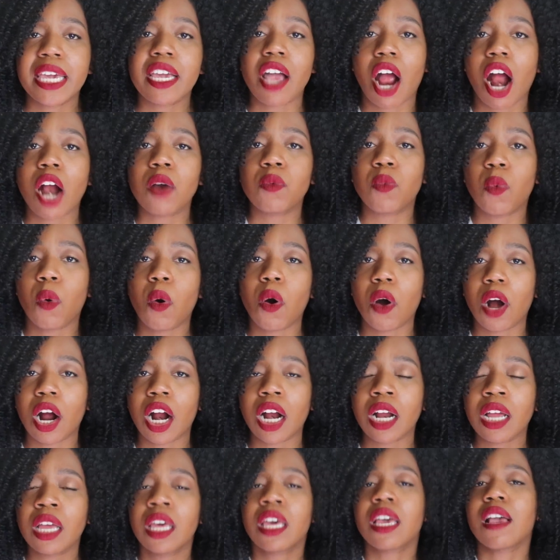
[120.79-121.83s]
PR
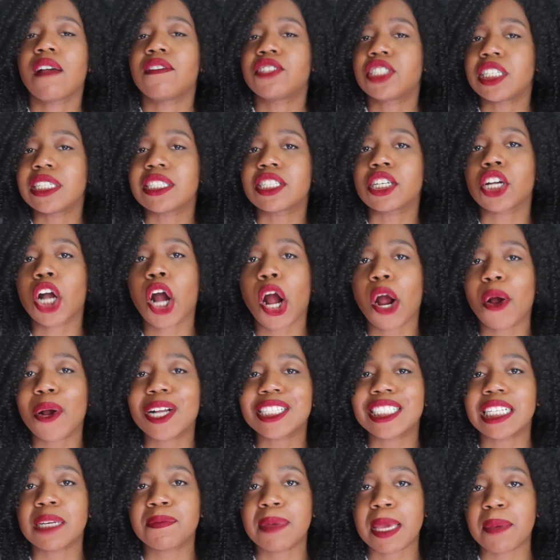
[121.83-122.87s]
war if she's
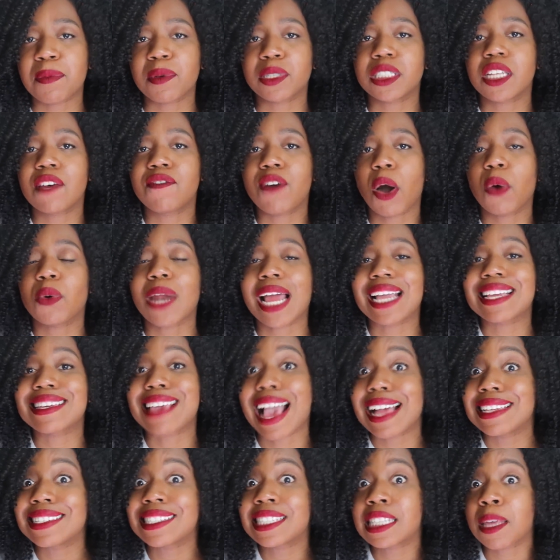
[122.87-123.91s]
encouraging people to vote
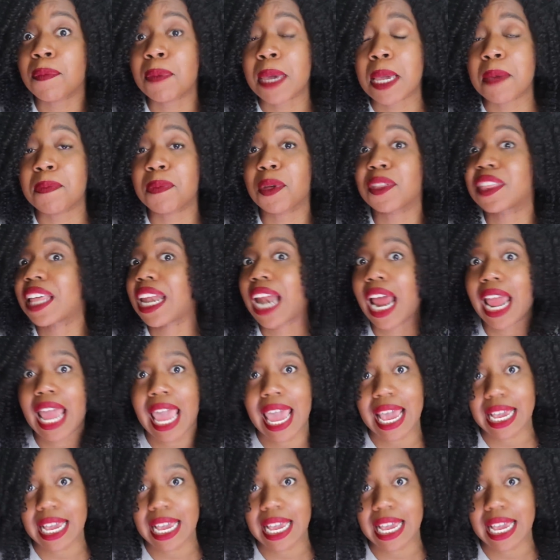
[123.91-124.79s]
against the people that I